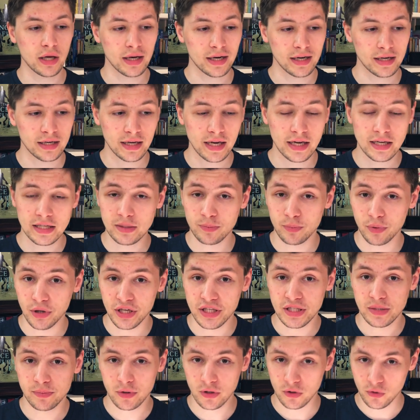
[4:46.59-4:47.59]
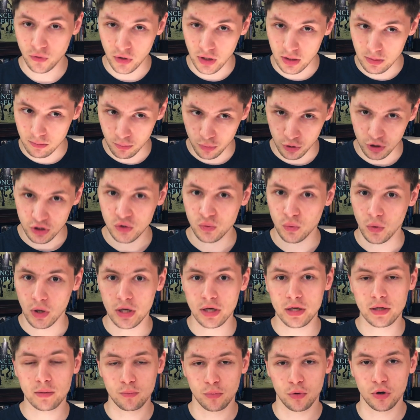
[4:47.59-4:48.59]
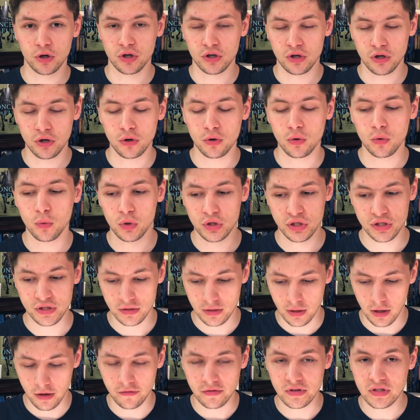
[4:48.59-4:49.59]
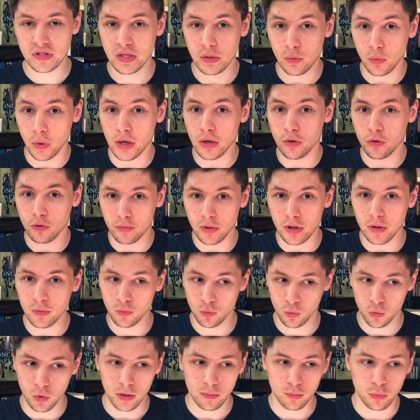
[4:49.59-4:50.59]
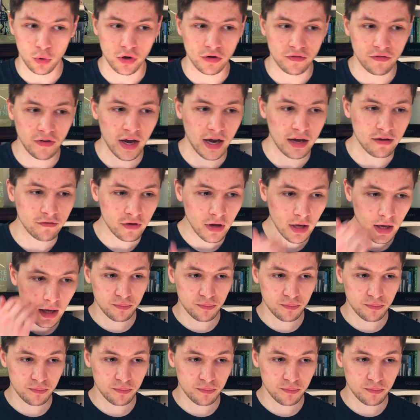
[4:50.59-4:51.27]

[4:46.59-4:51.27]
and it takes place between books 1 and book 2, which is obviously why it would be 1.5.